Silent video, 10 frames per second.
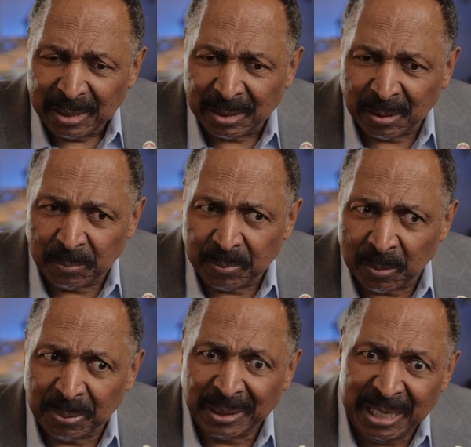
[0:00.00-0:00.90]
to
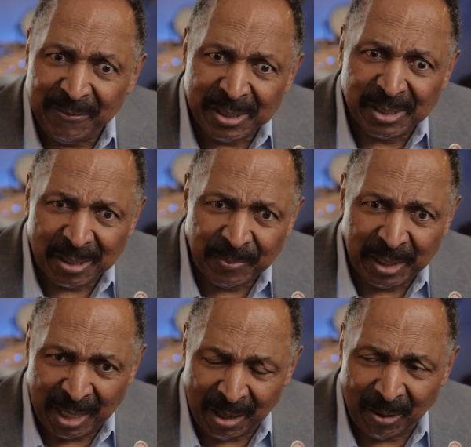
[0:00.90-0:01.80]
believe in
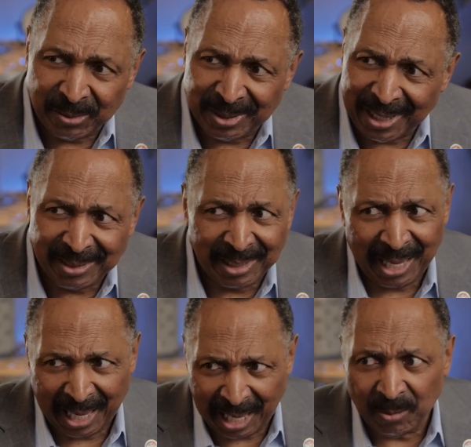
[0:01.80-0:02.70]
something else and to
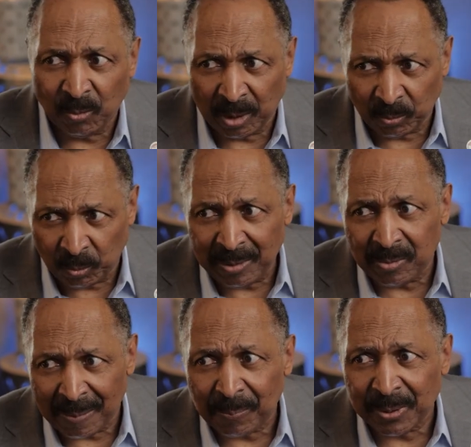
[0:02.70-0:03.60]
hate what we
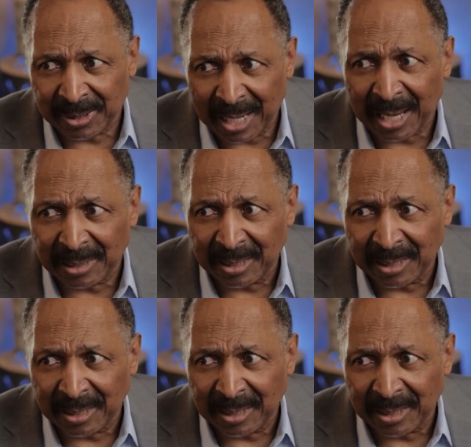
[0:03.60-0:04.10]
represent.